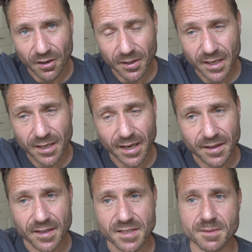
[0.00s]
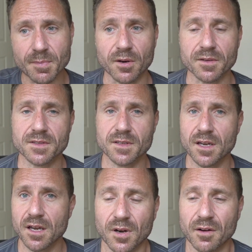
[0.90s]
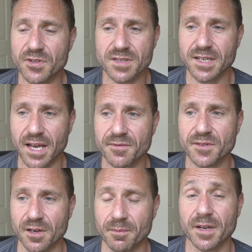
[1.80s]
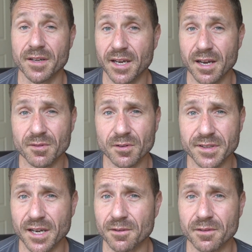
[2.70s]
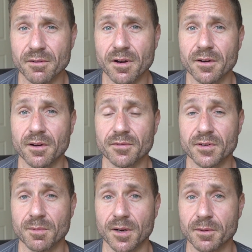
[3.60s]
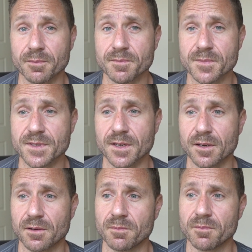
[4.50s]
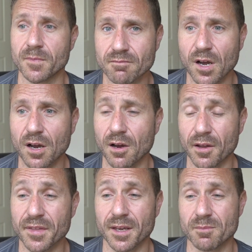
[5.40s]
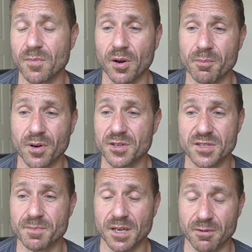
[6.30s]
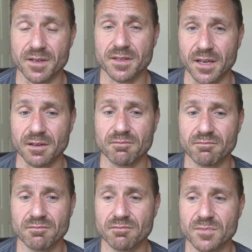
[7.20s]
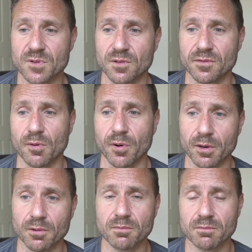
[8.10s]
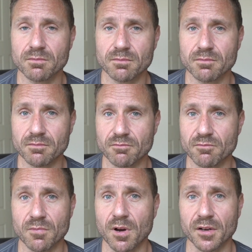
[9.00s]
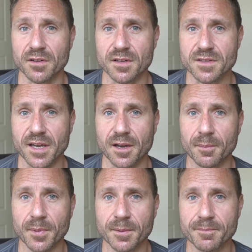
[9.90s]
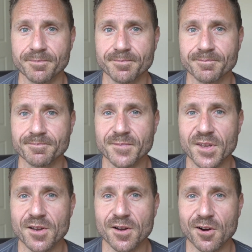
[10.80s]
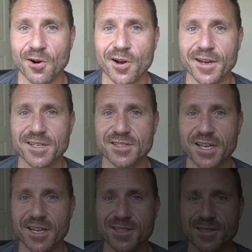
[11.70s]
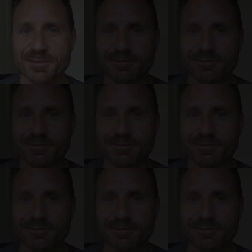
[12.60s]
I keep getting these spots. I've just left them and they have gone down on their own after a while, so I think mine might just be where it's getting sort of oil under the scalp. Alright, cheers.